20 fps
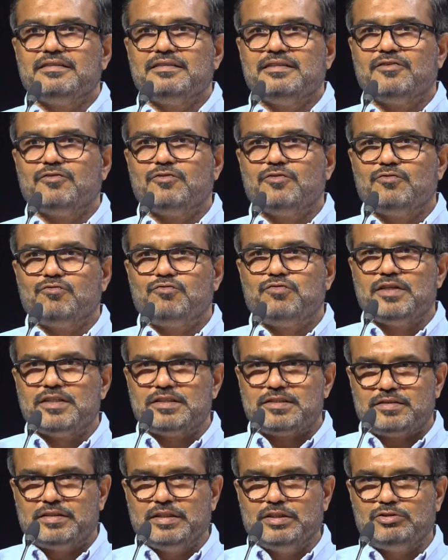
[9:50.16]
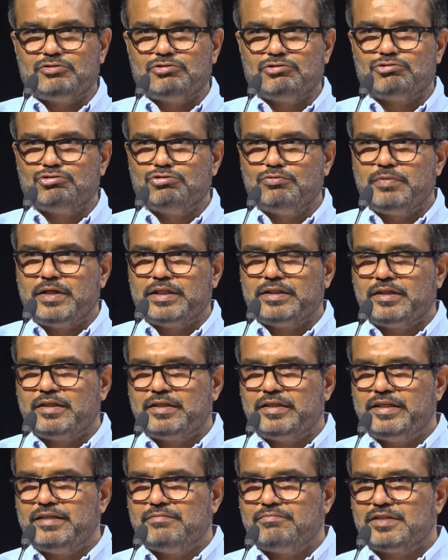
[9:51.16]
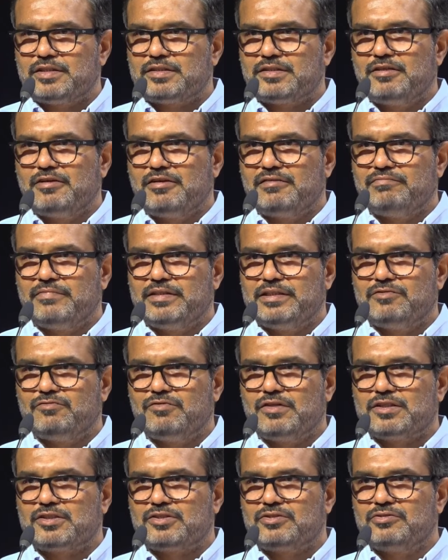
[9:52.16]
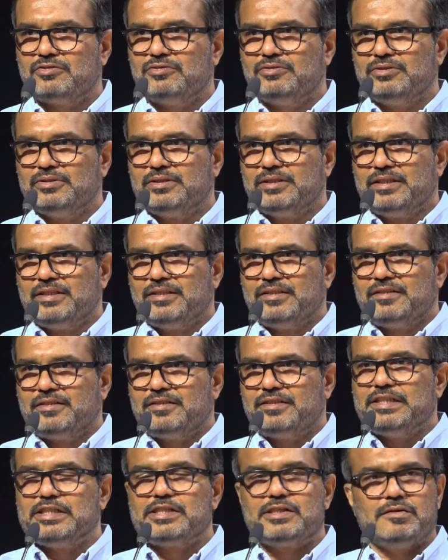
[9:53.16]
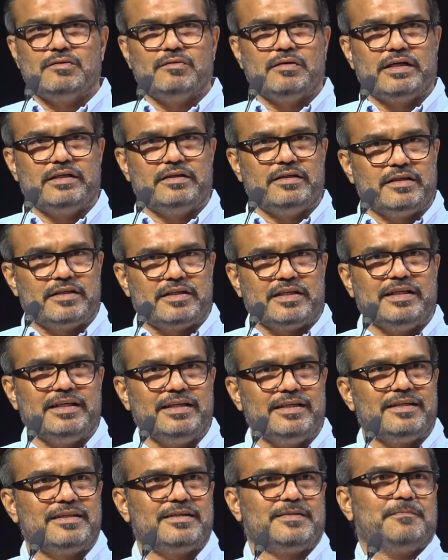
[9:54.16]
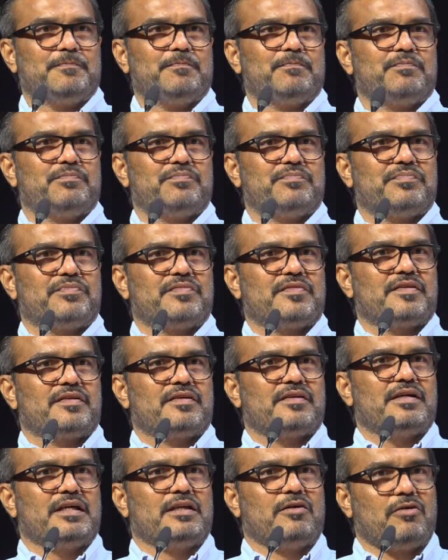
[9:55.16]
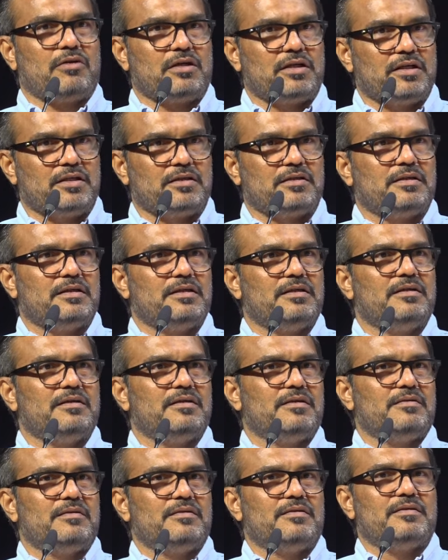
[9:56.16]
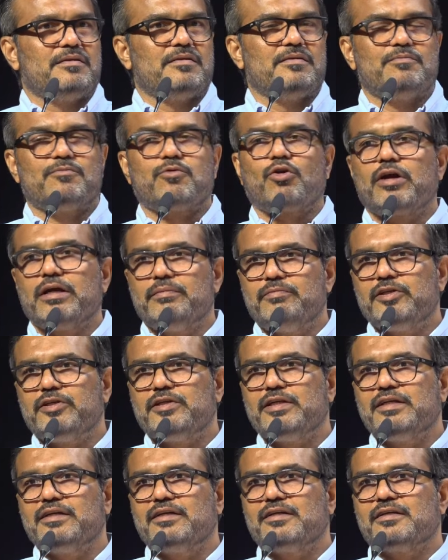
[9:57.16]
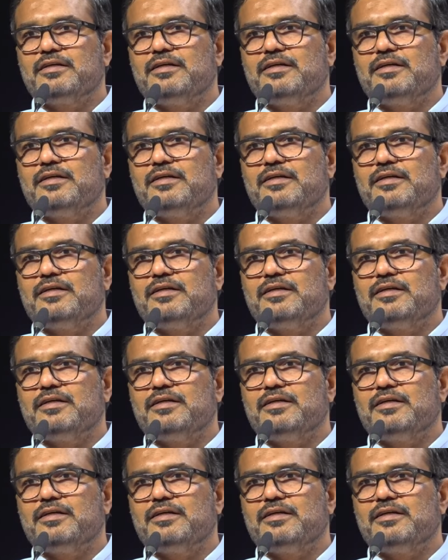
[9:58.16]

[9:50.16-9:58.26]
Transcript: The first thing to do by the EMS government was to issue a decree, an order prohibiting